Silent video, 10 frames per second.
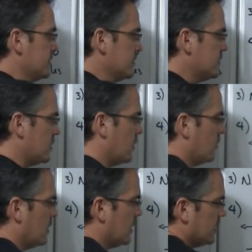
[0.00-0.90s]

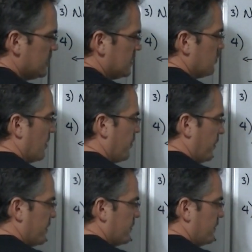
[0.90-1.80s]
So this
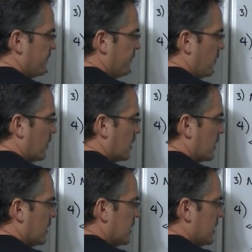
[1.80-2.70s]
1.34
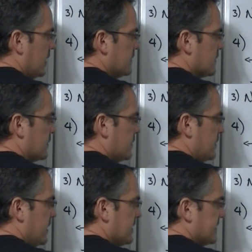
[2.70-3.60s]
is on
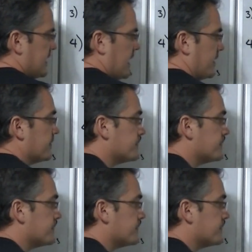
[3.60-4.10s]
this side